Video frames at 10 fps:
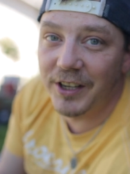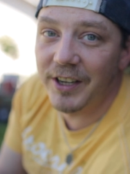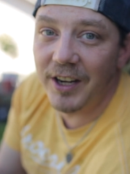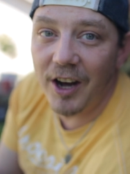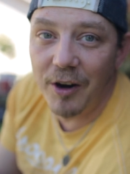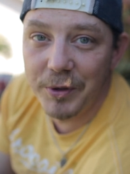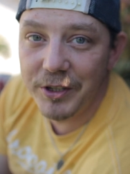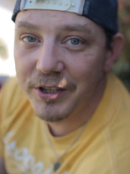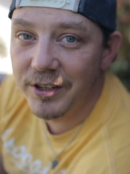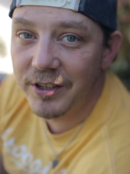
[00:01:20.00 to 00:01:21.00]
trying to hump
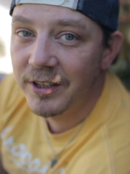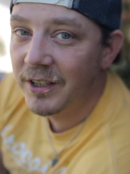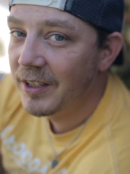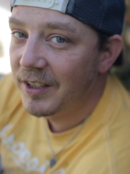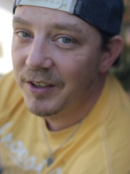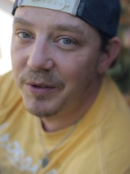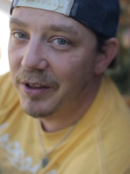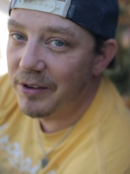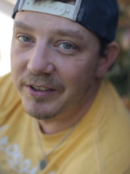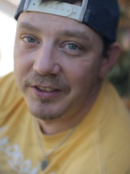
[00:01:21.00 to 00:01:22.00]
each other,
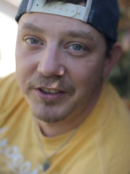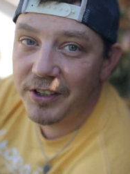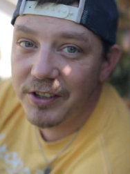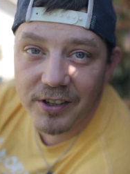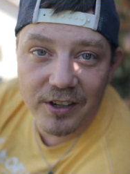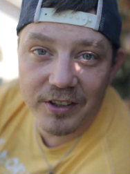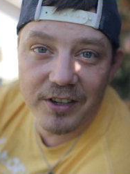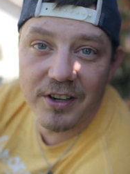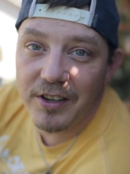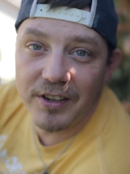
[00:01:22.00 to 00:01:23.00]
whether it's girl on
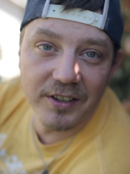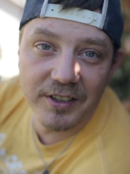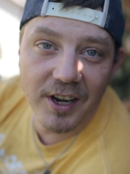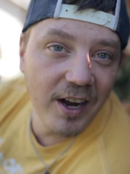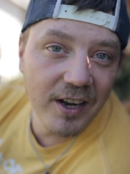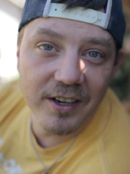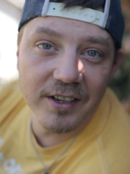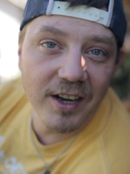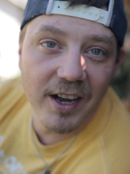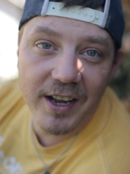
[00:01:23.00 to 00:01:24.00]
girl or guy
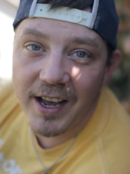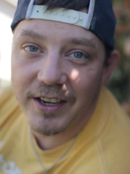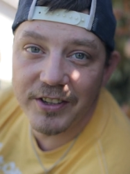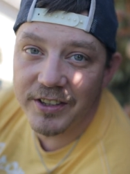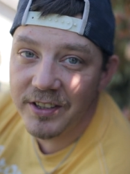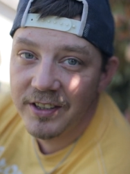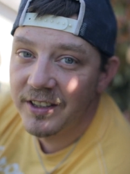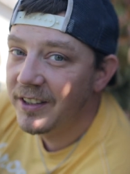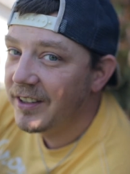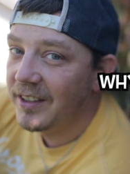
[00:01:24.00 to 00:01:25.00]
on guy action?
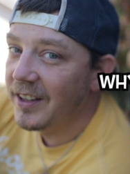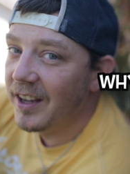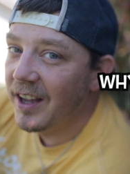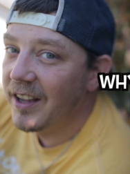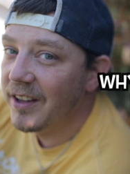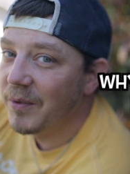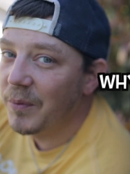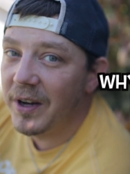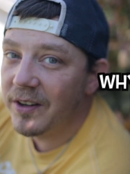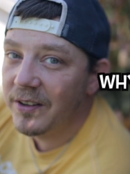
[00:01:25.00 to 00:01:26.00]

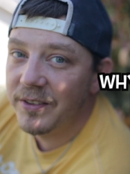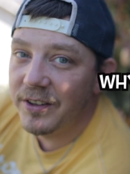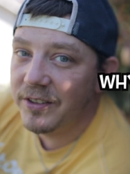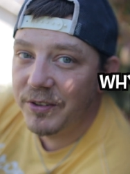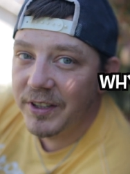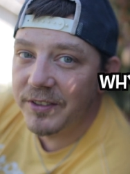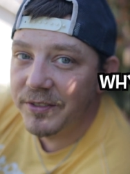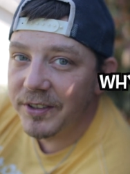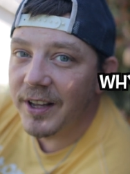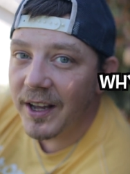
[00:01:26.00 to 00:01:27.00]
Well, there's a
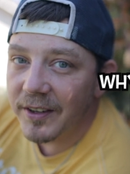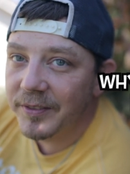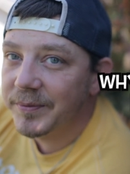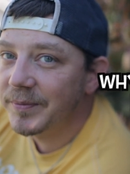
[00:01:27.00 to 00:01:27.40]
reason for that.